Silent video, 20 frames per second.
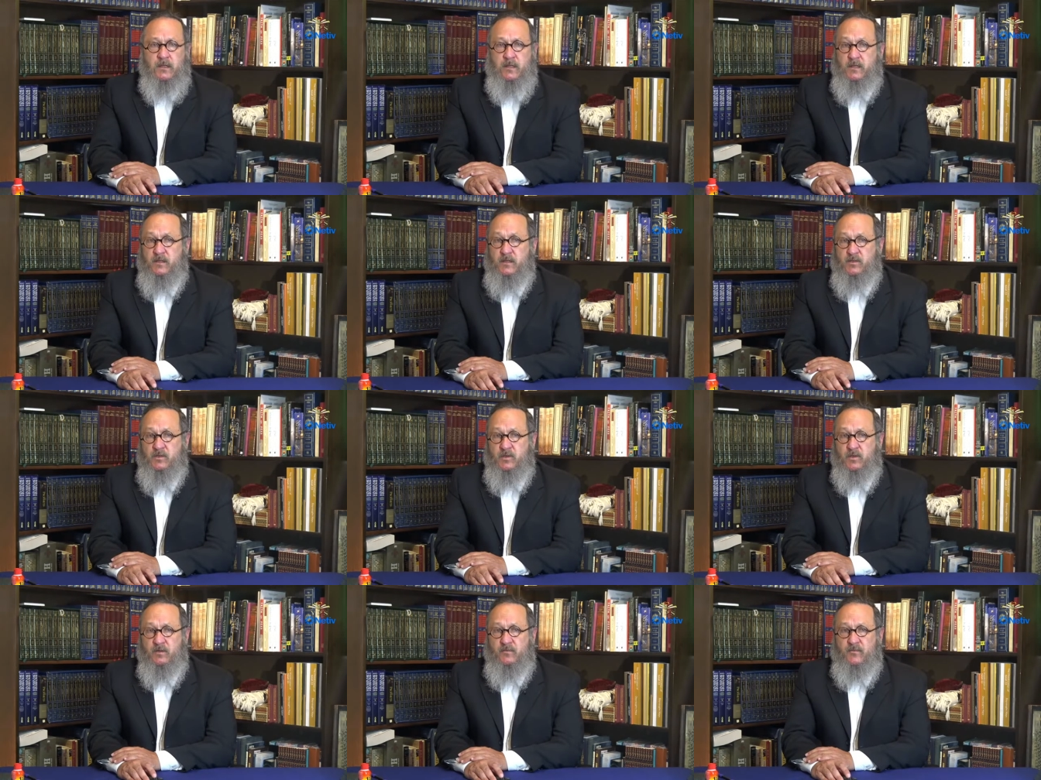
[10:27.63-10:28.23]
and
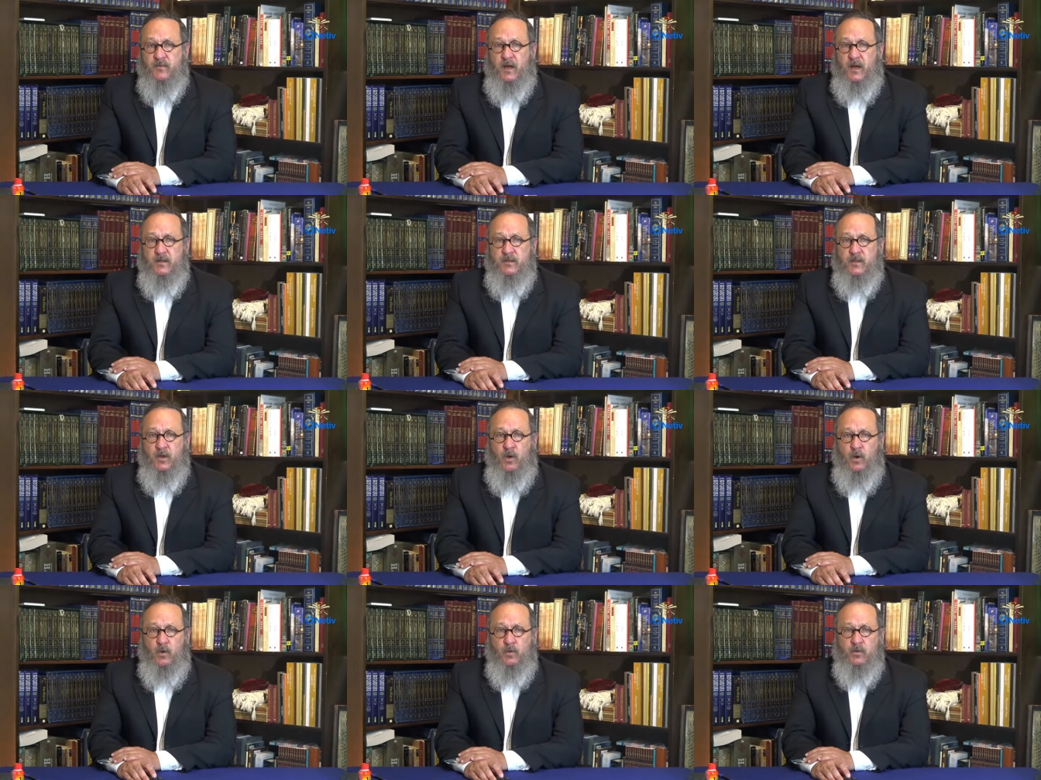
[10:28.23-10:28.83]
it
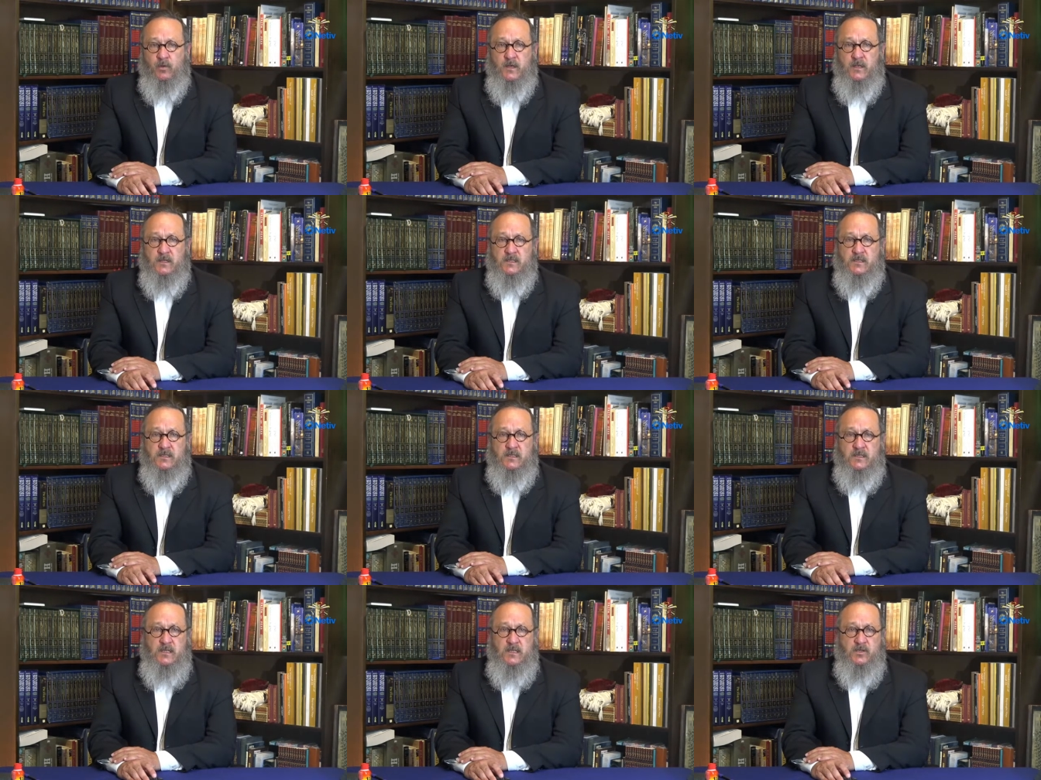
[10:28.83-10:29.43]
certified the holder
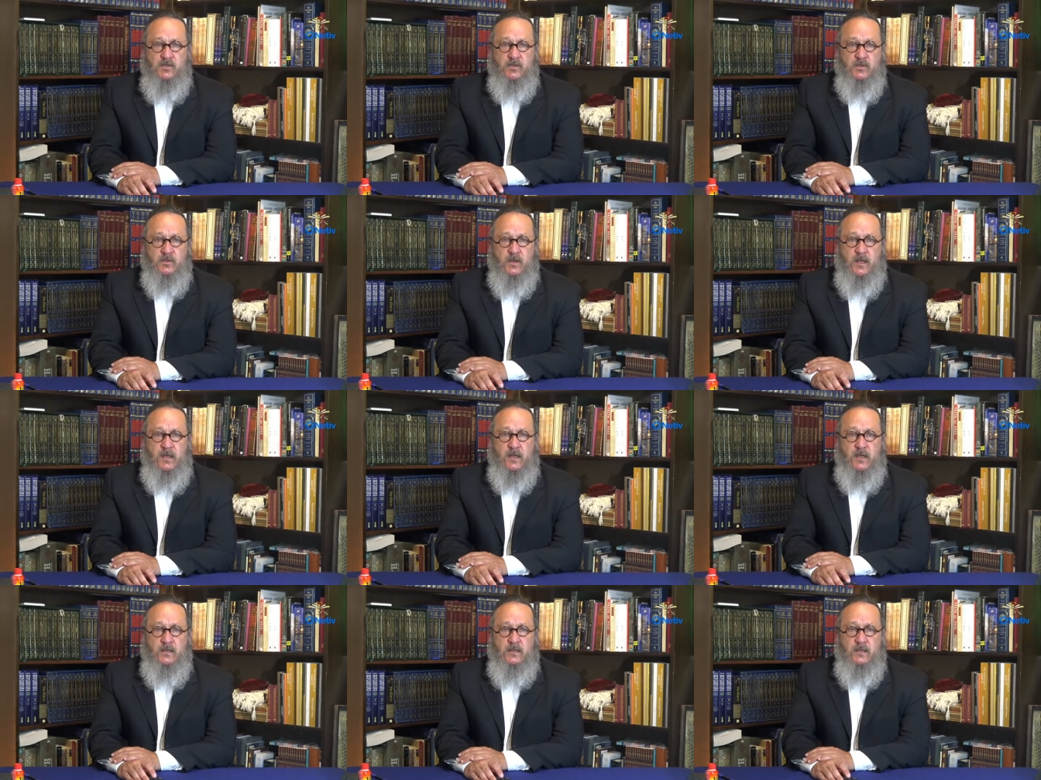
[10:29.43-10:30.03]
as a teacher
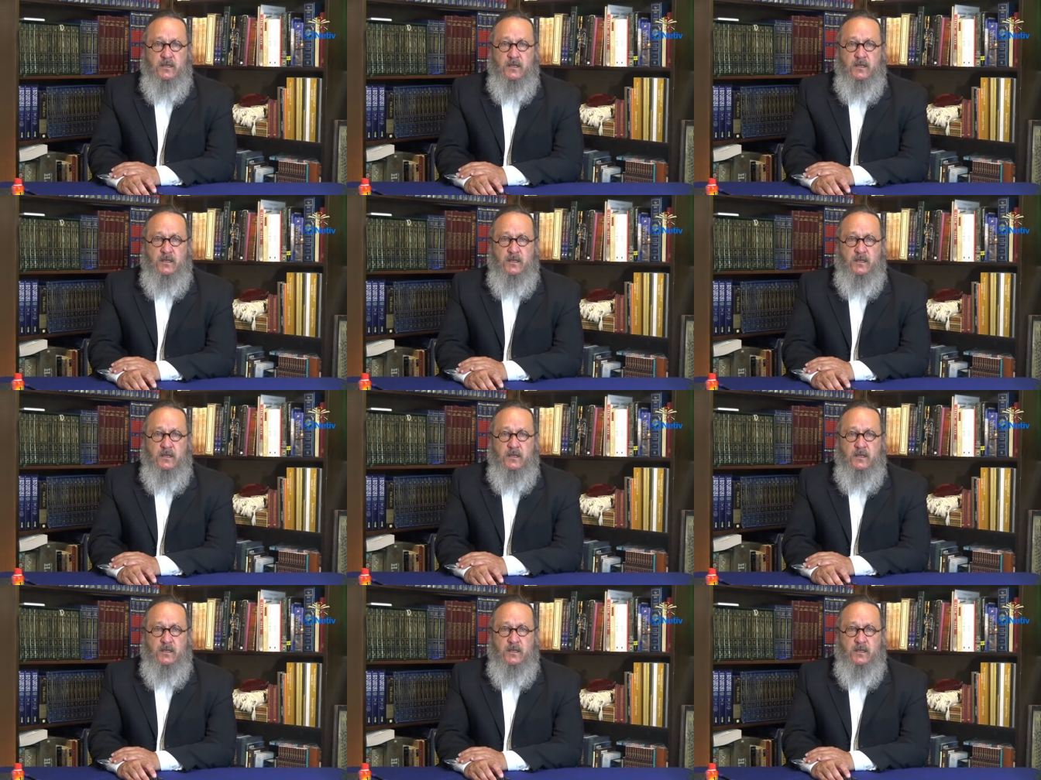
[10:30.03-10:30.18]
and